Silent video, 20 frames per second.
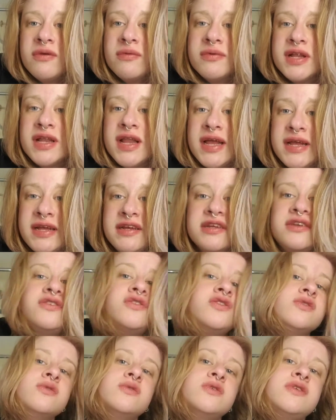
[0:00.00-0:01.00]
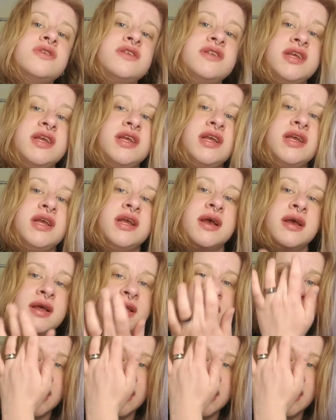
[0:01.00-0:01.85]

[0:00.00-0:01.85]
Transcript: you would like to see